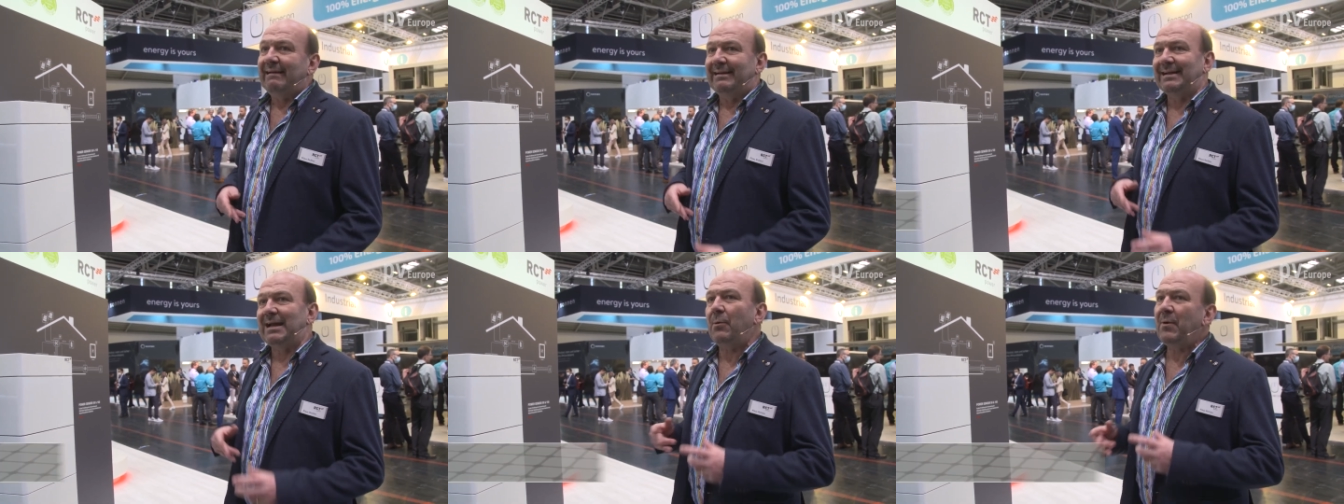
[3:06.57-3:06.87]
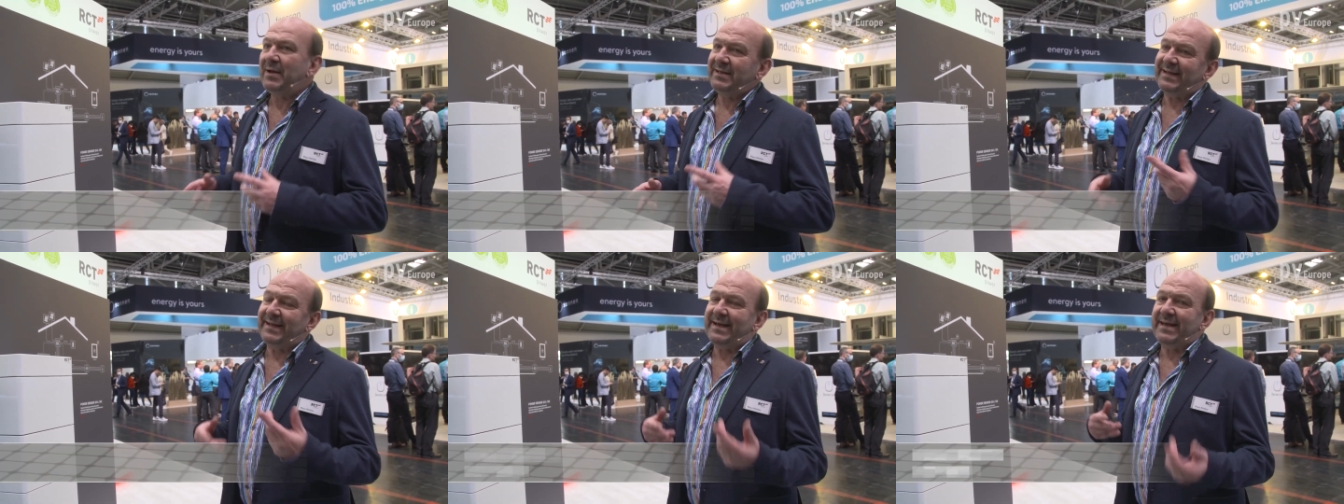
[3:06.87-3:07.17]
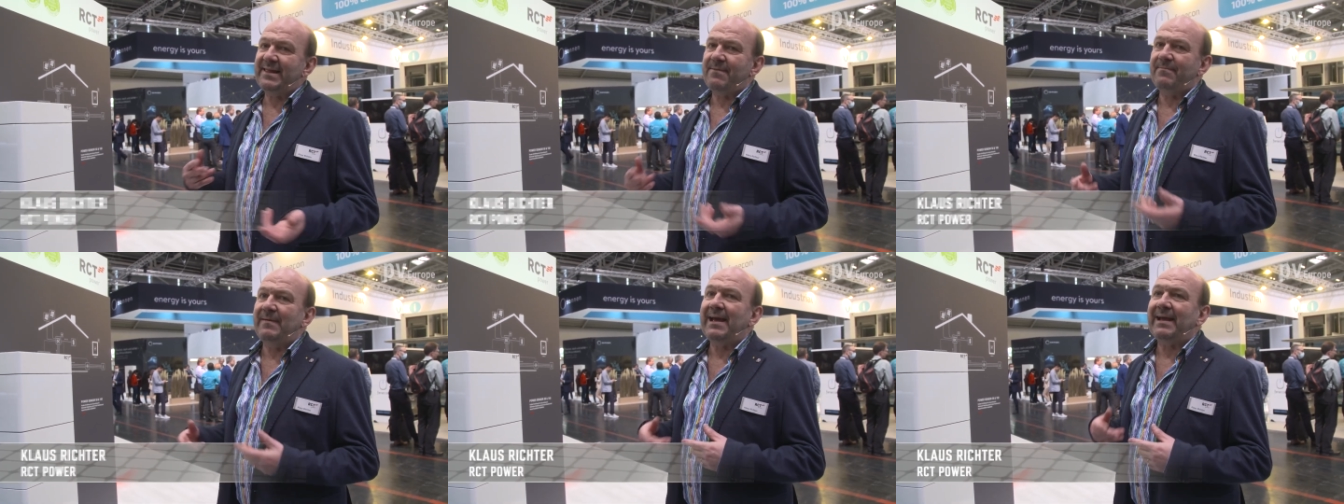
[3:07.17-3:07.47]

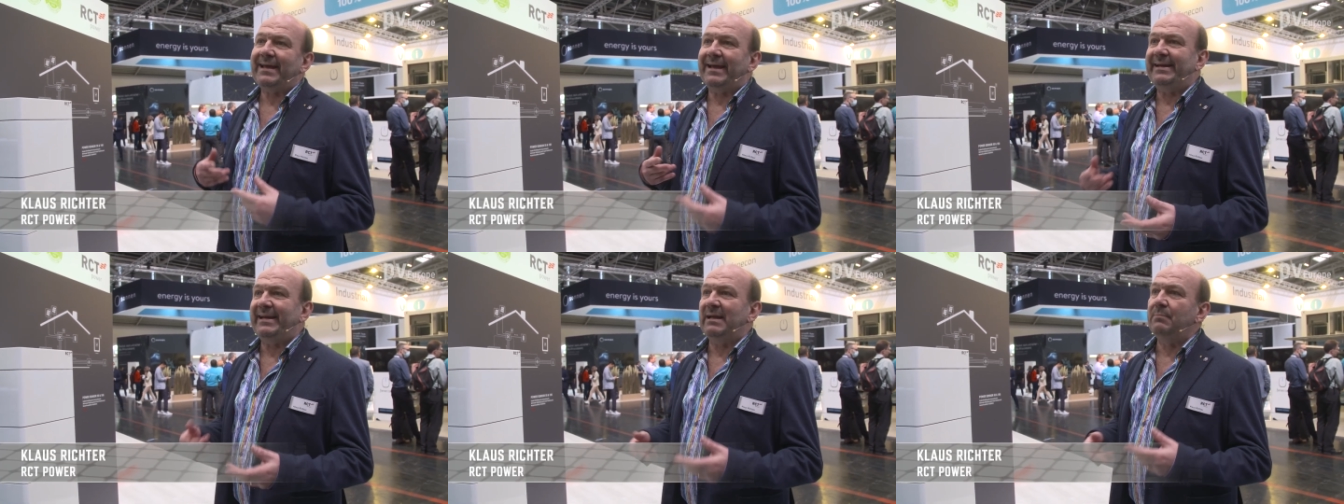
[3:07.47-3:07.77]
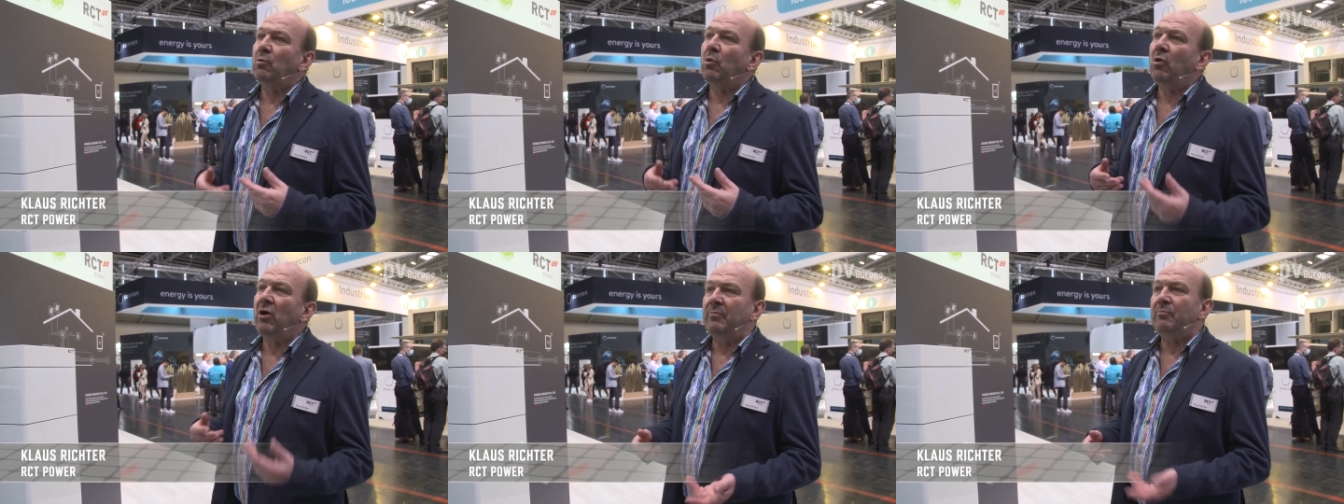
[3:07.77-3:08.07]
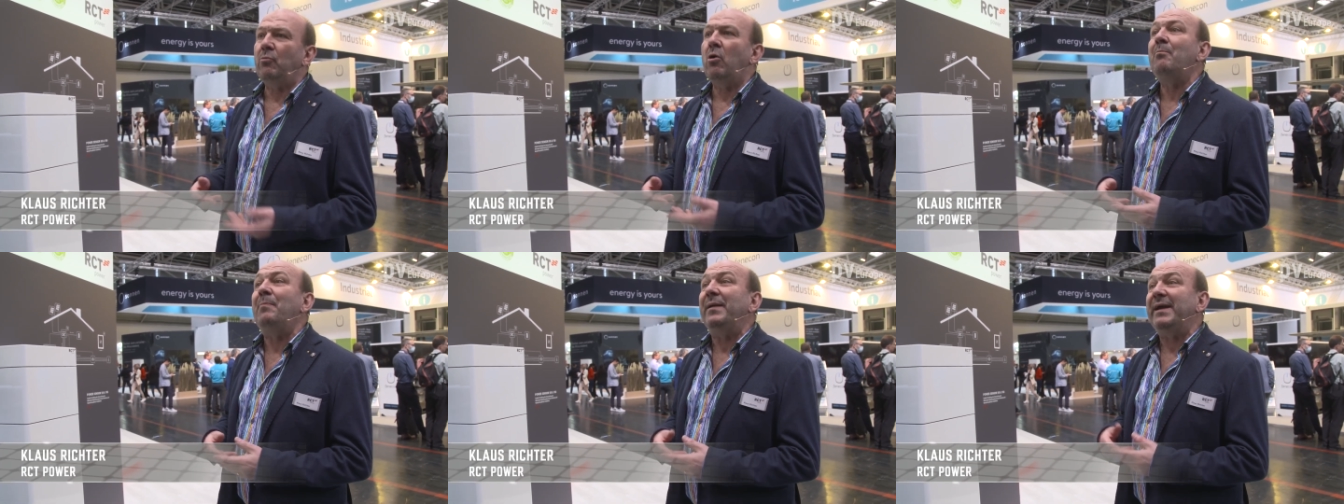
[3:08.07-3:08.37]
nowadays we are getting more and
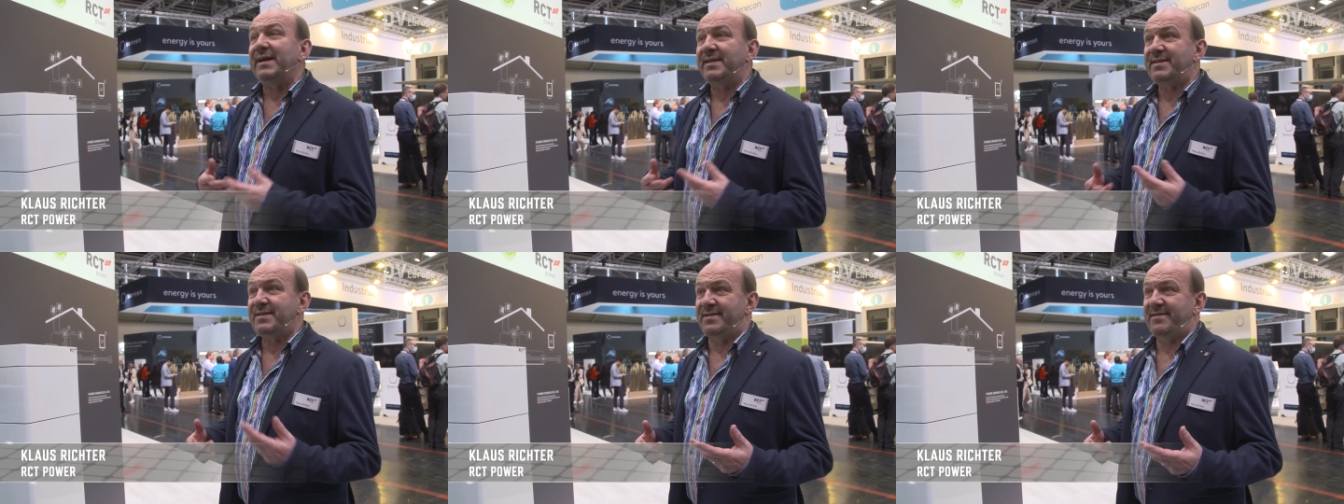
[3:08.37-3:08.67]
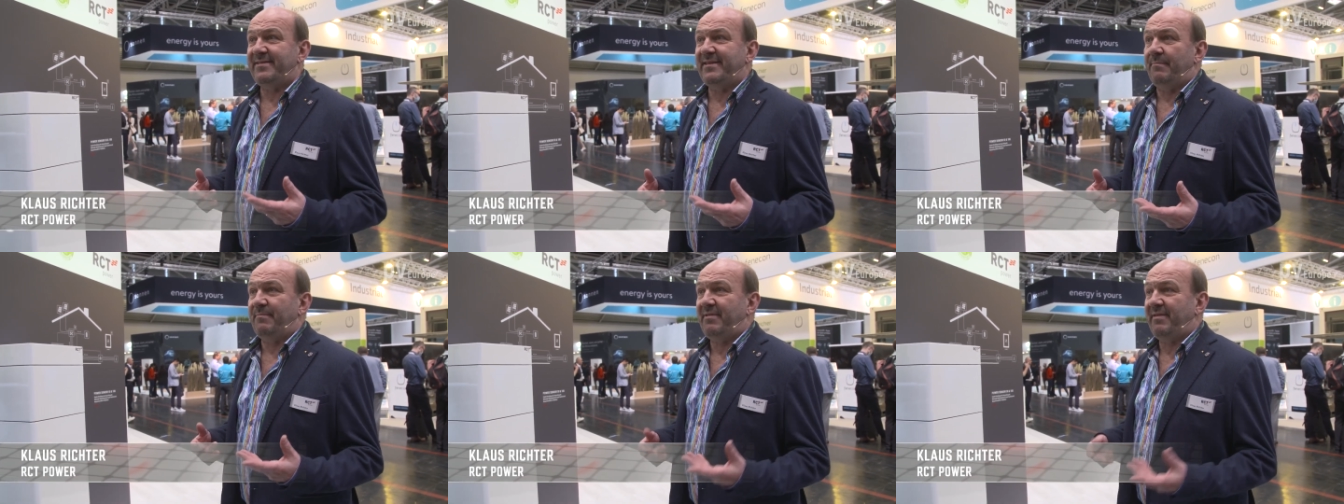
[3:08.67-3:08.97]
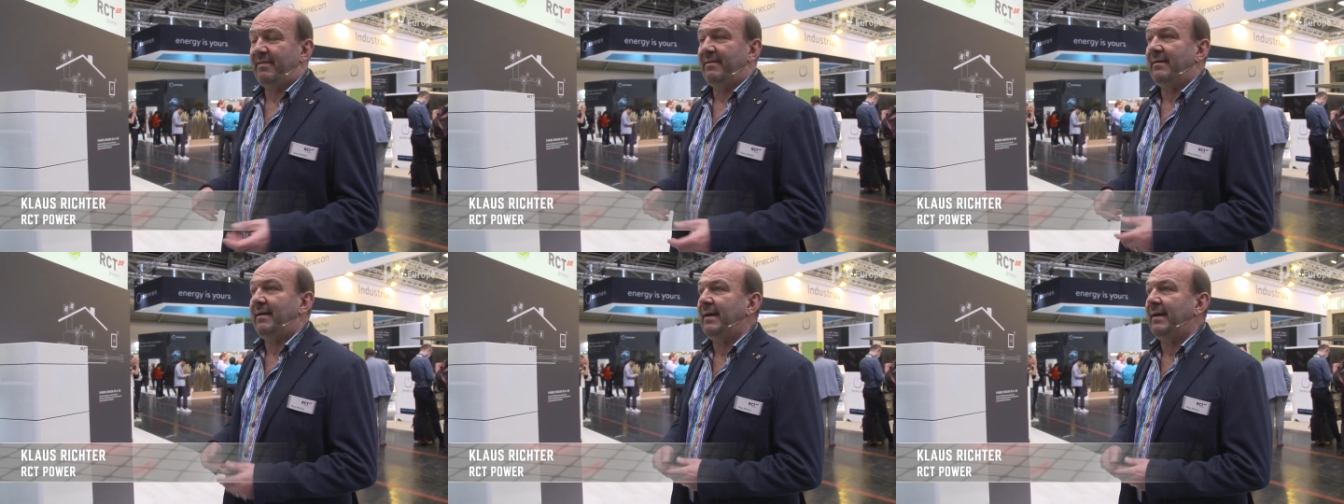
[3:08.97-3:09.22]
more bigger systems,